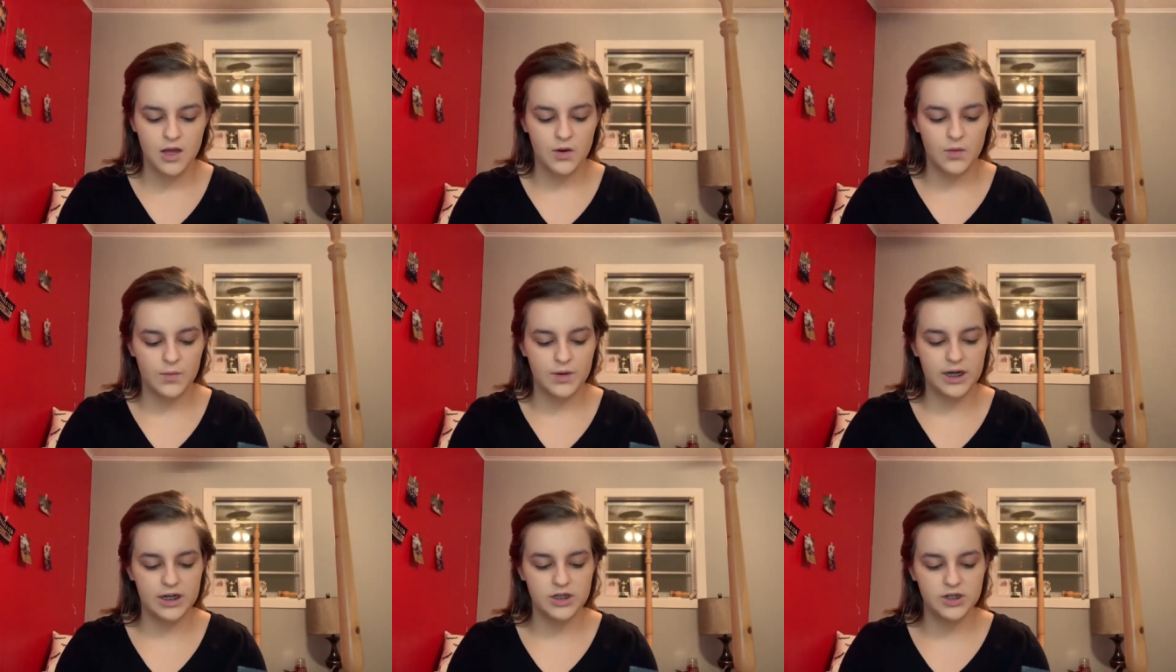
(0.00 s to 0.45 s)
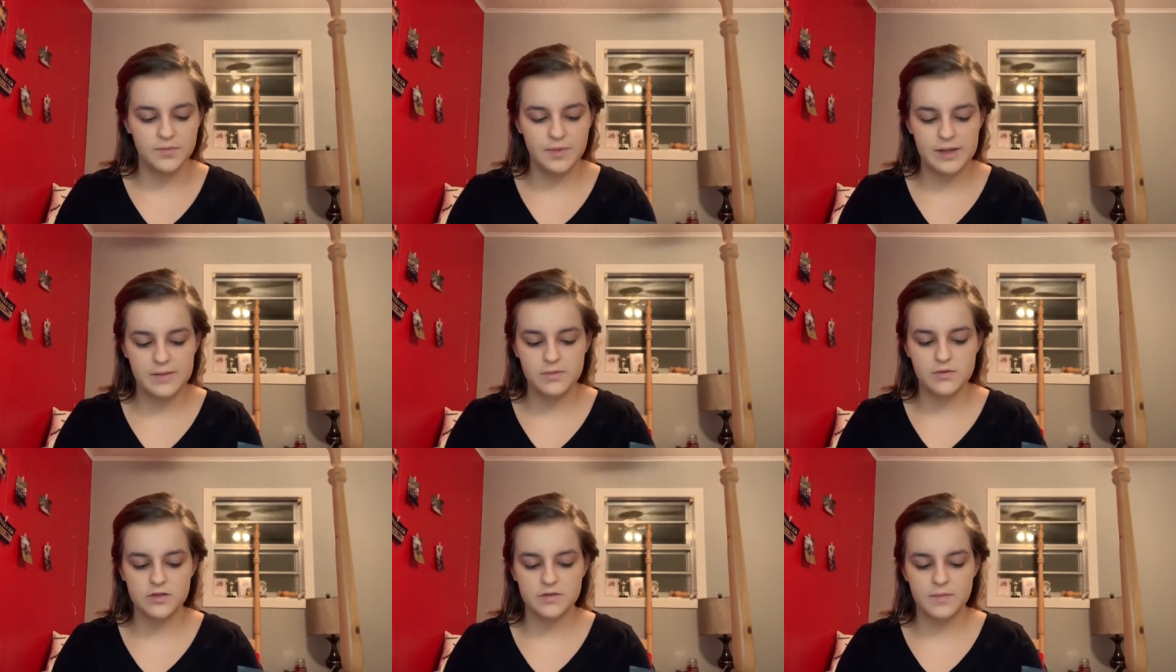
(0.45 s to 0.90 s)
when I do
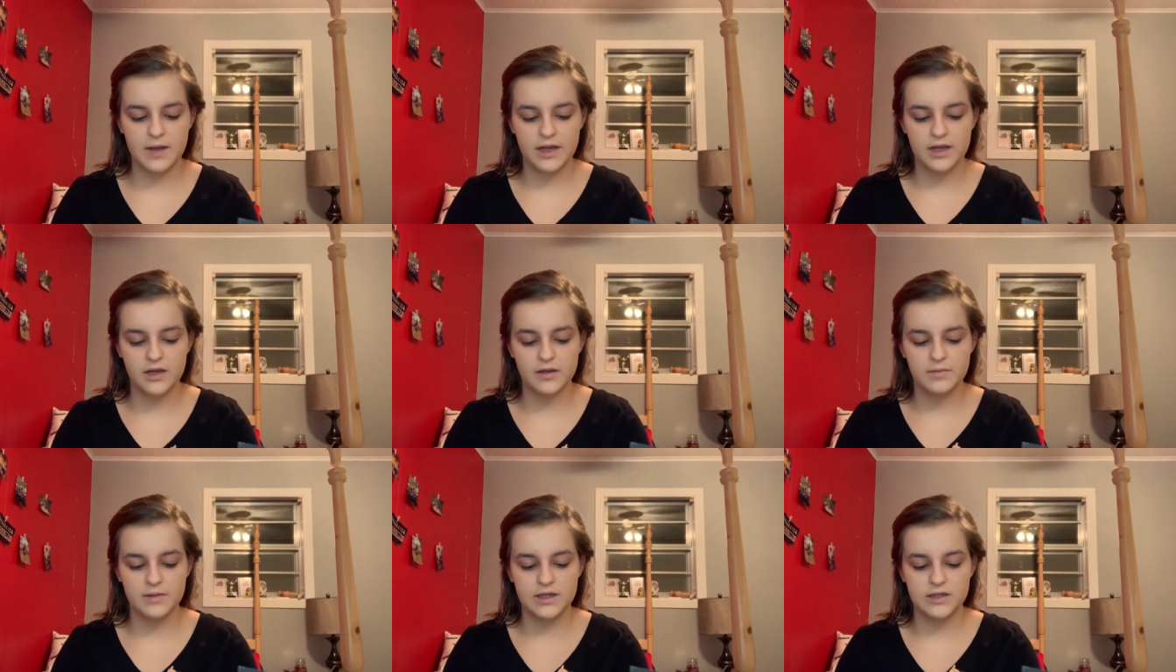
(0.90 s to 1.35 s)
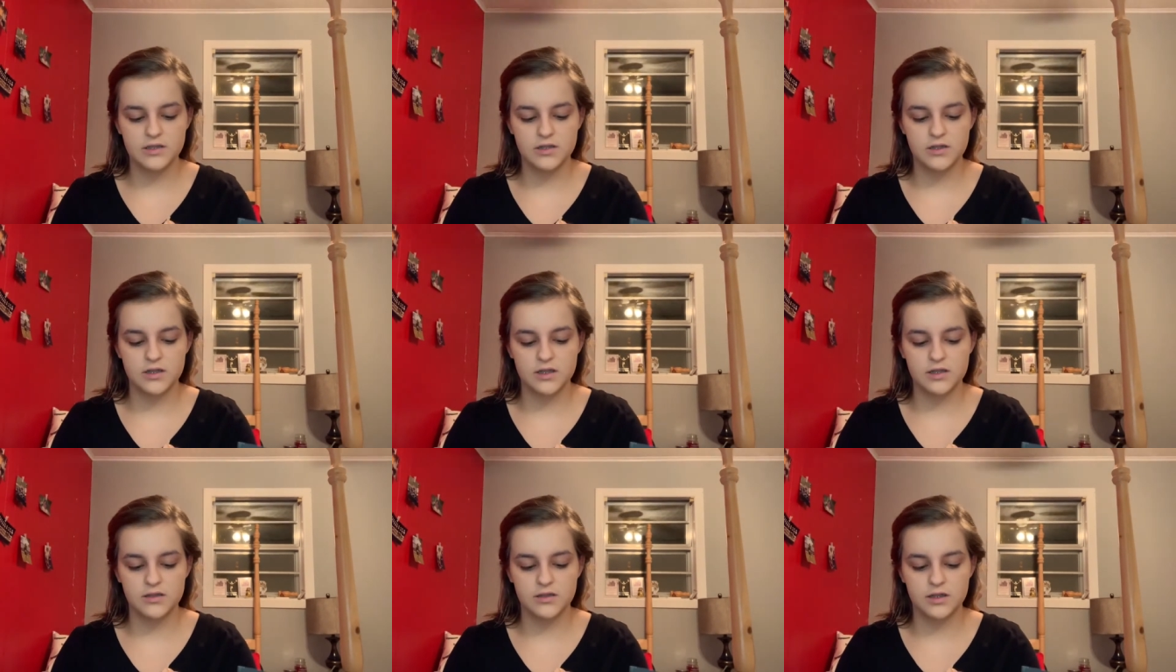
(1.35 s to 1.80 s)
people's makeup, these are
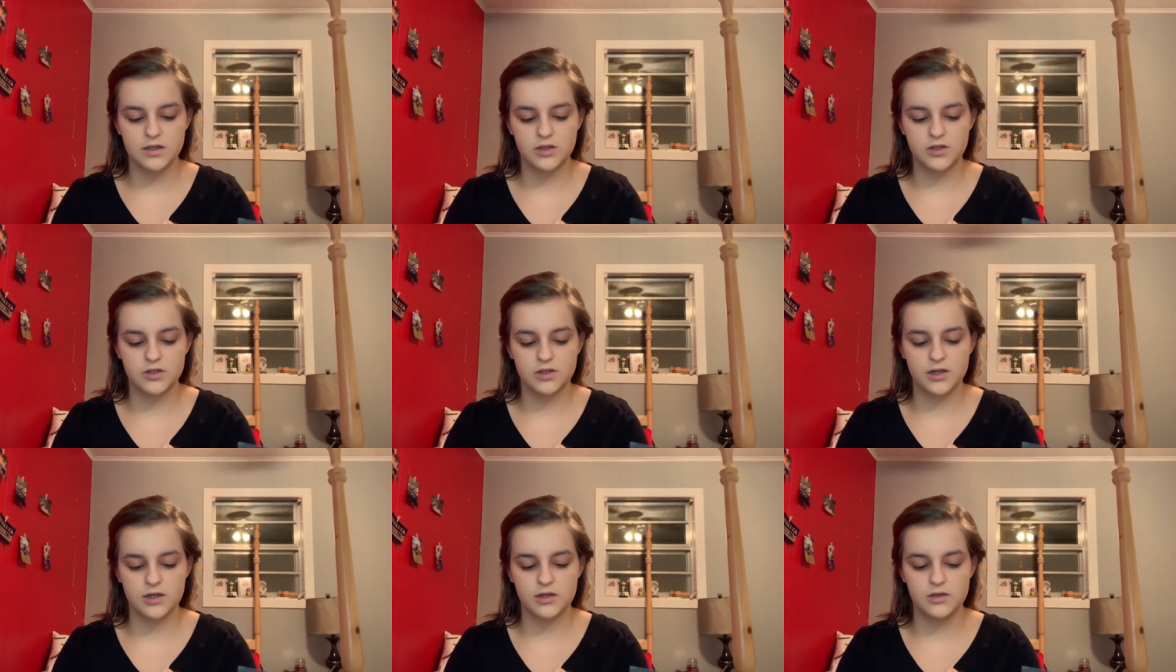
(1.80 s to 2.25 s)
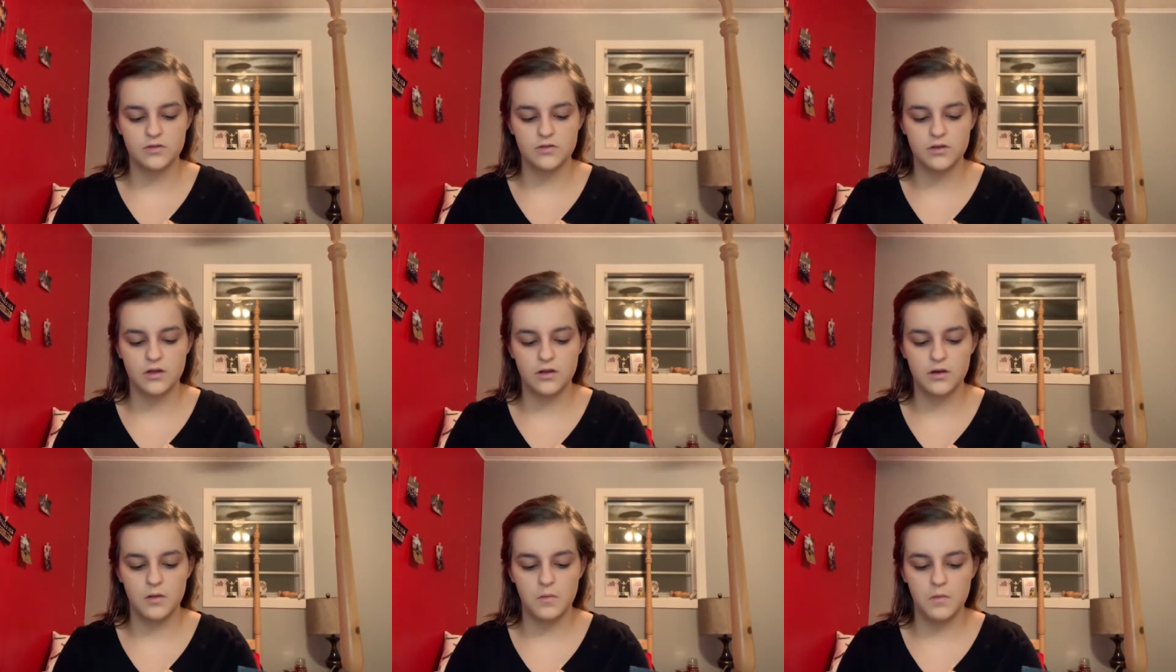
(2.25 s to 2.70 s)
the concealers I use
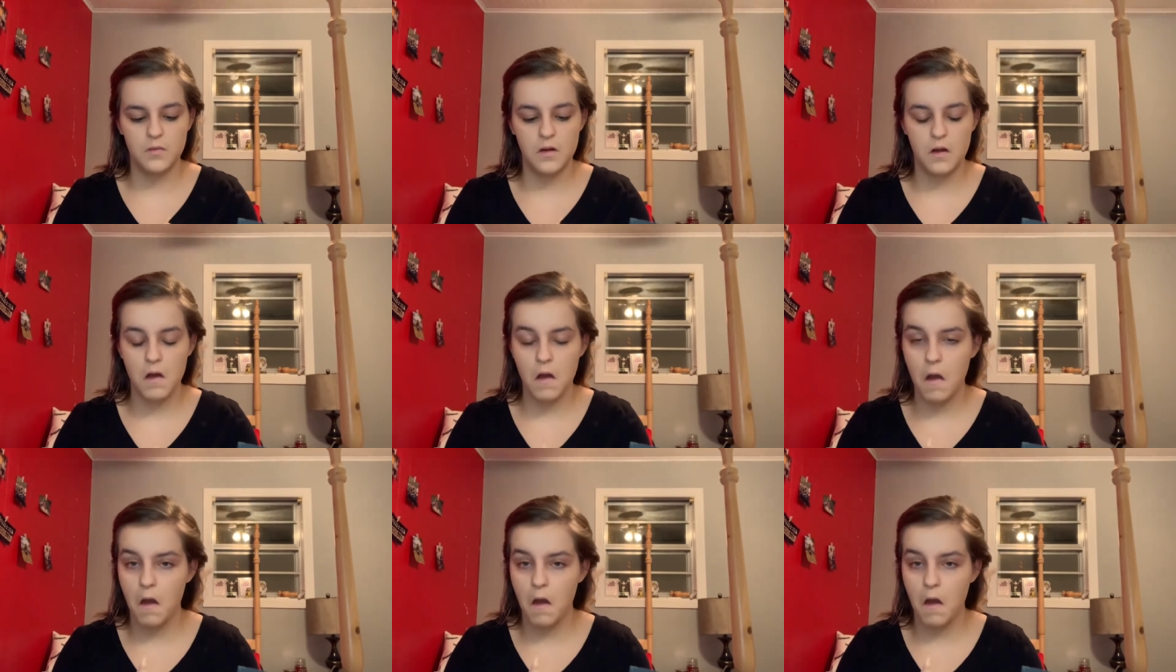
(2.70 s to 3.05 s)
on them.